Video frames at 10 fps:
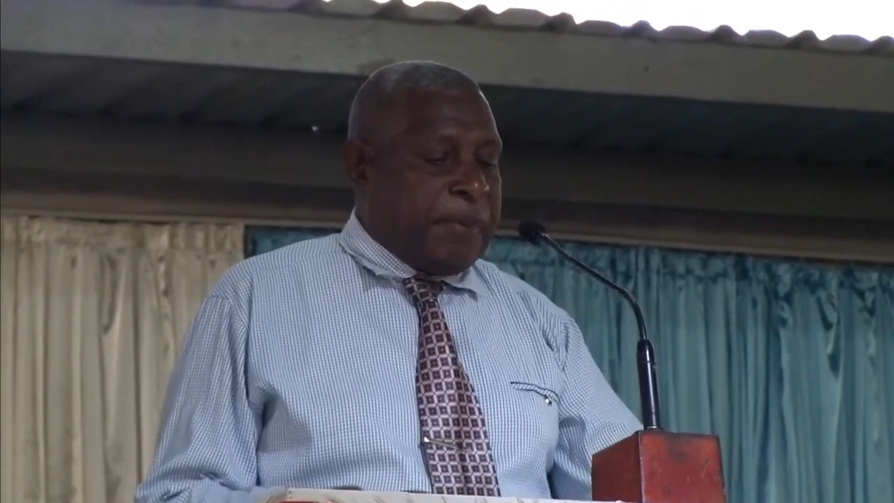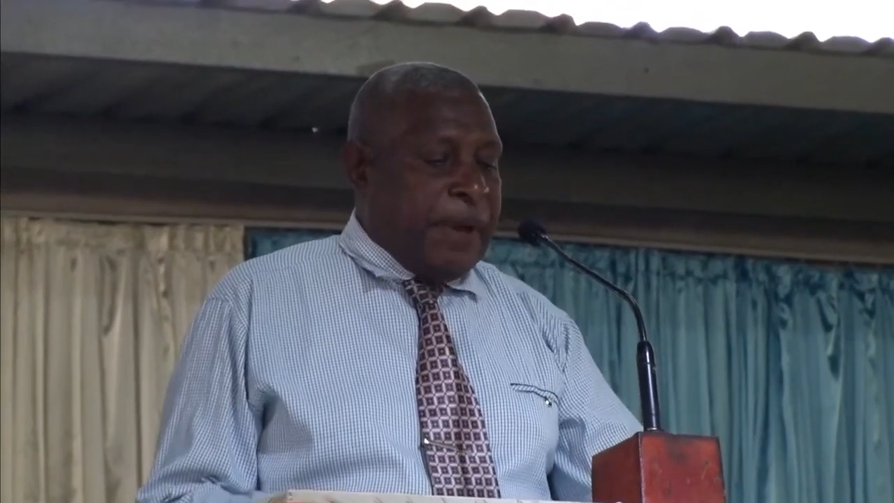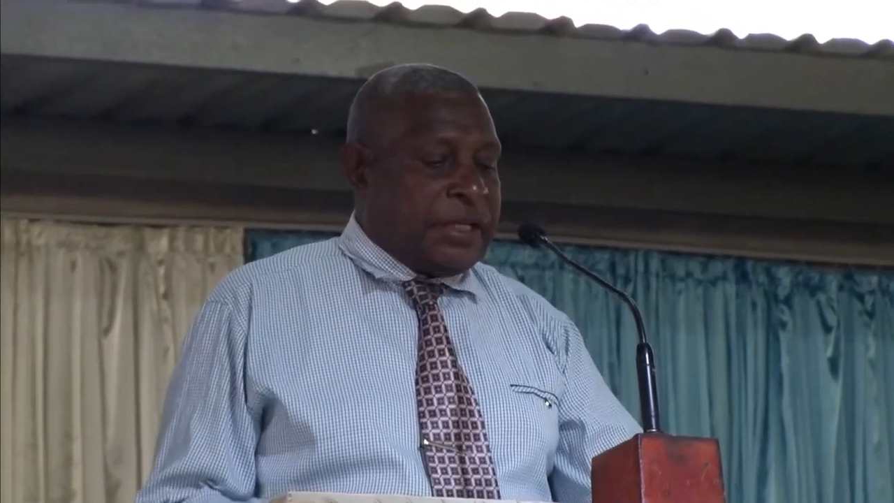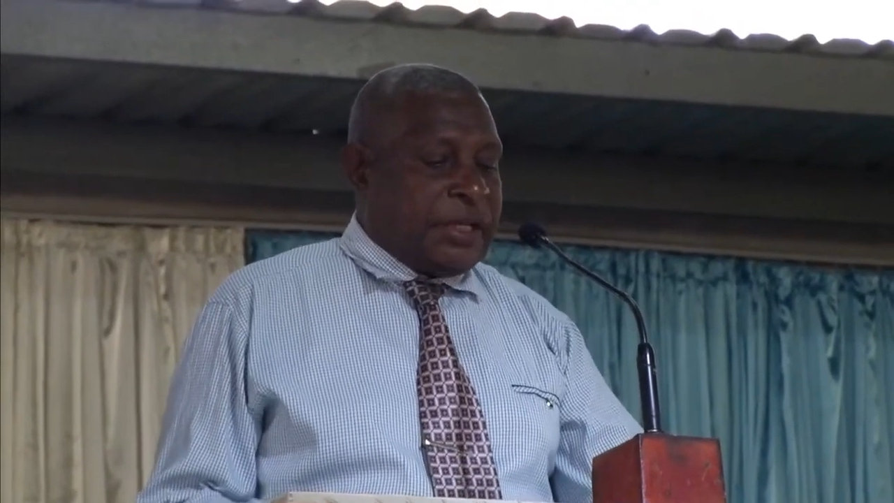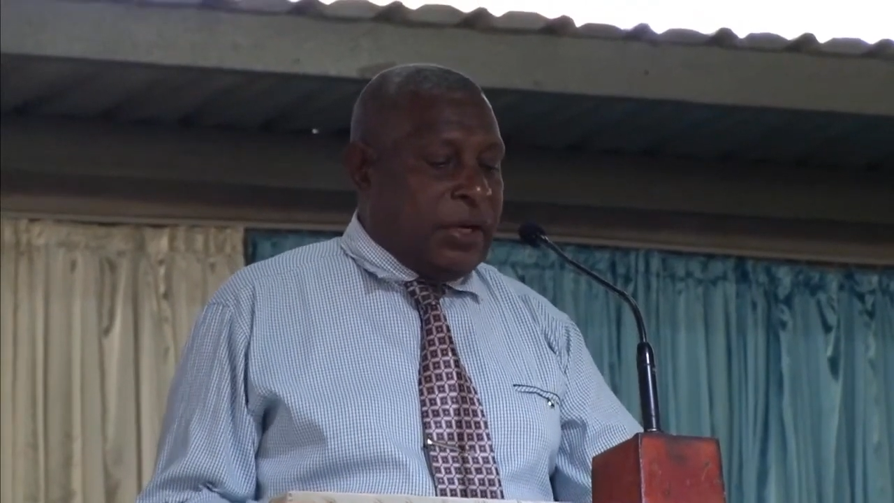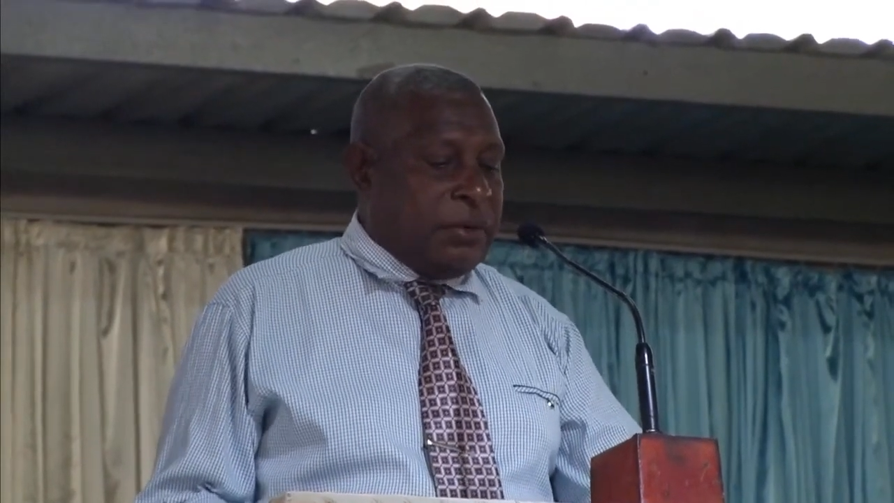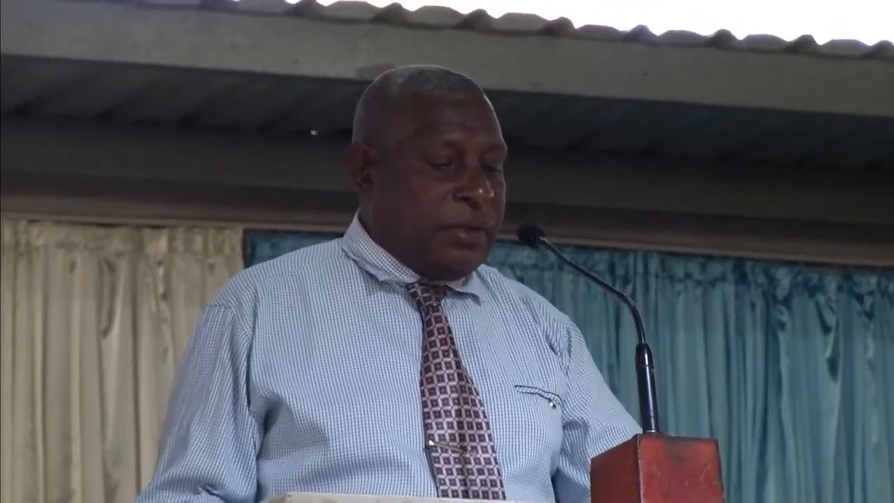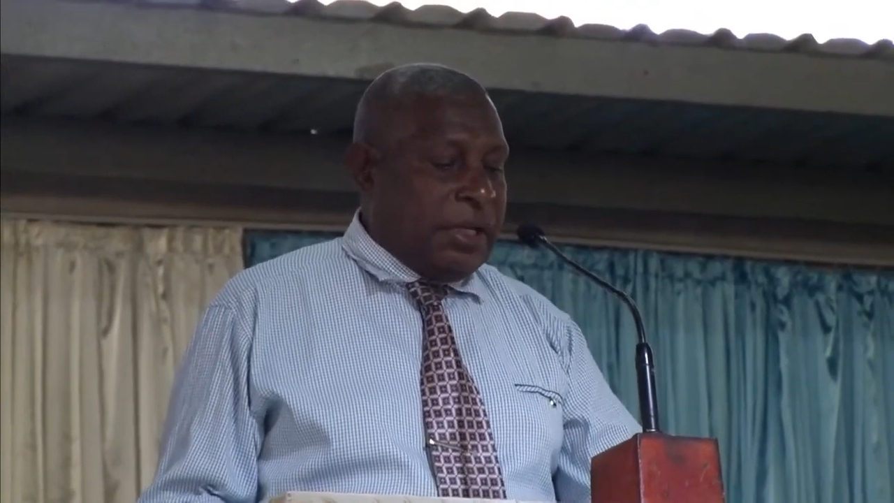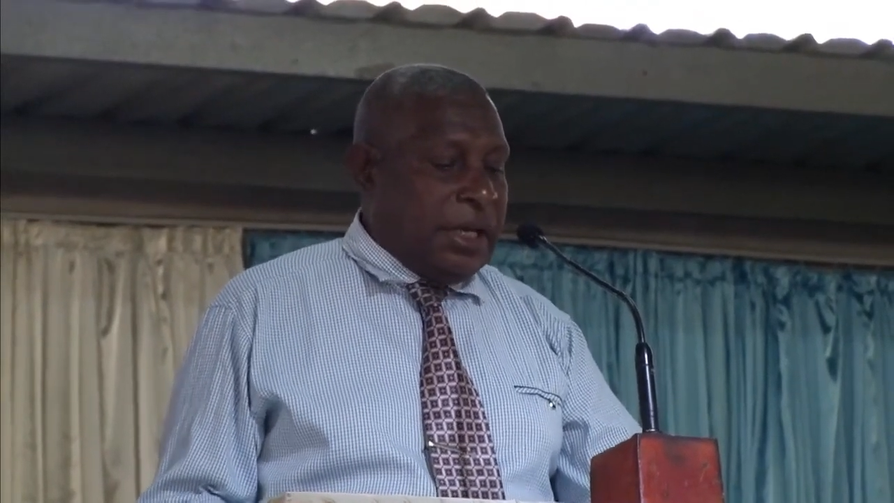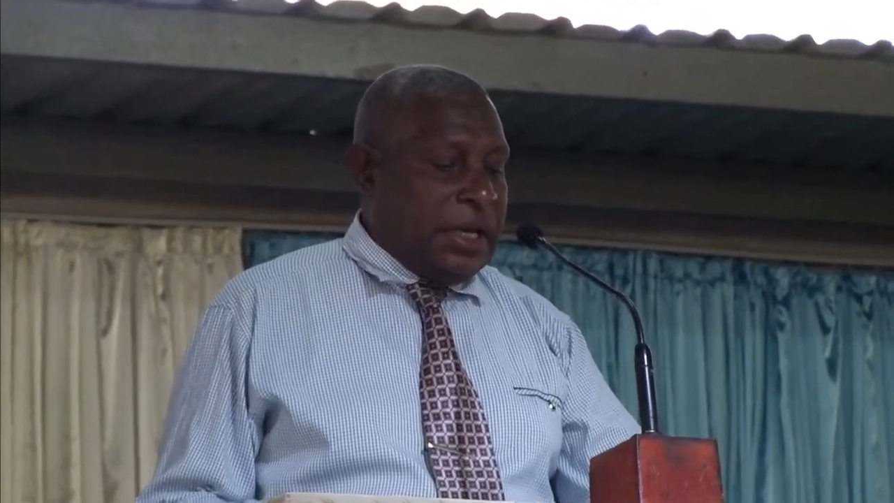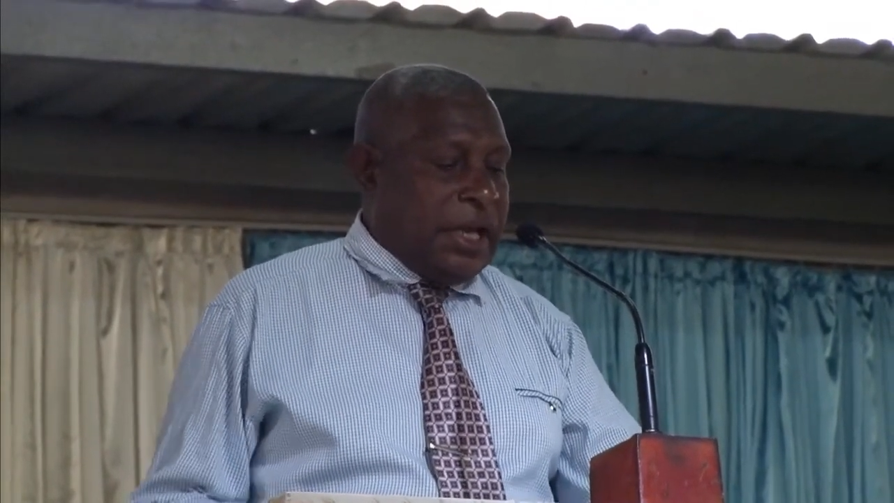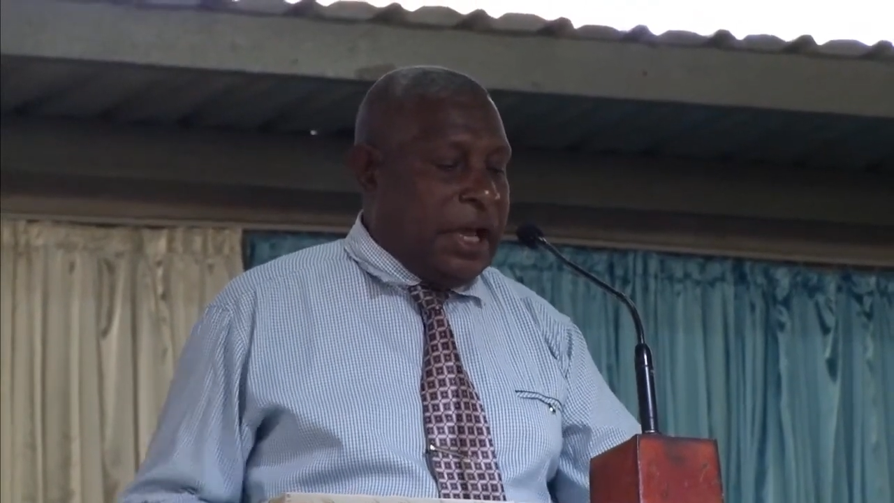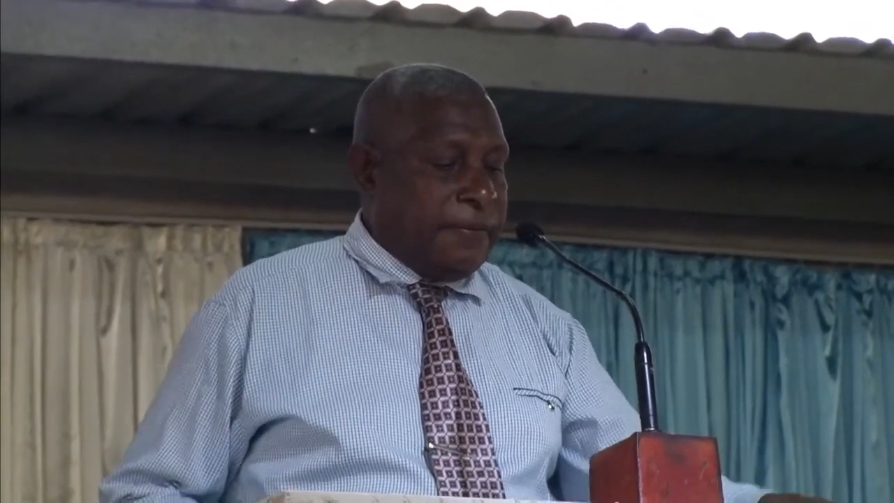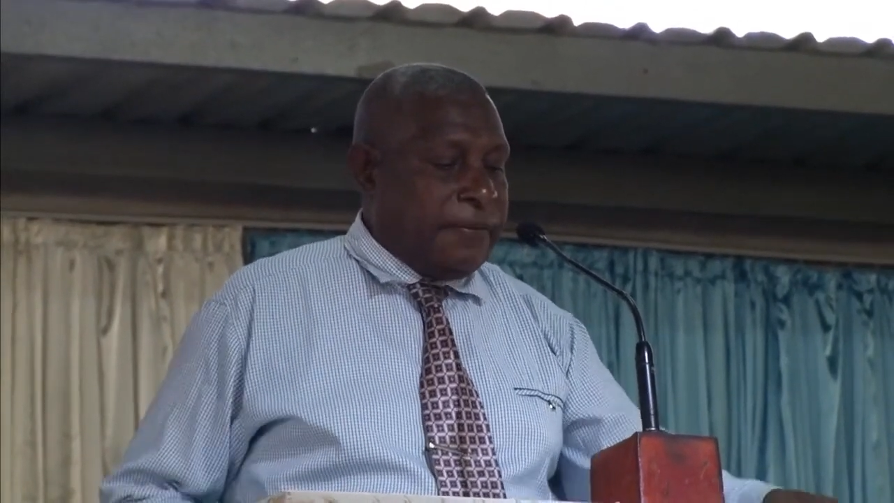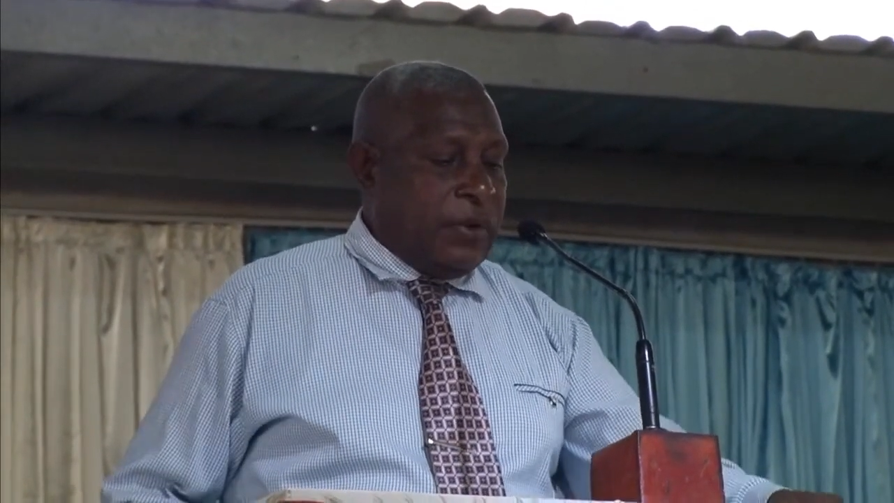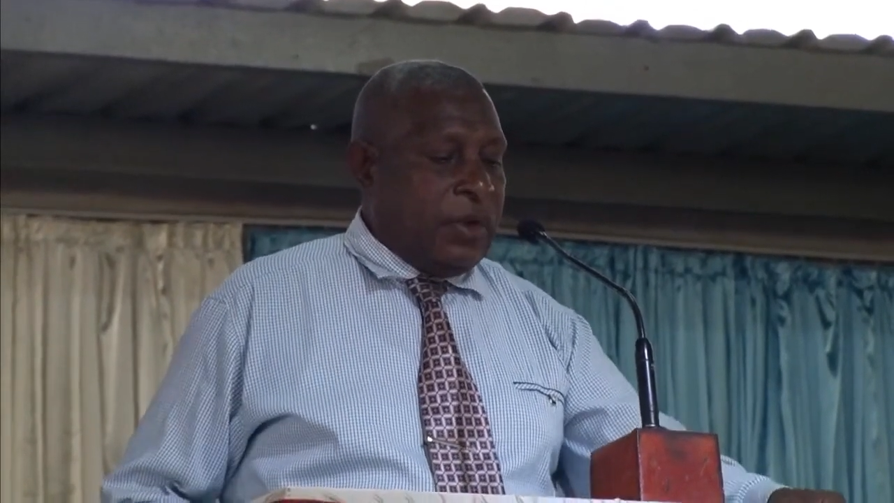based on here,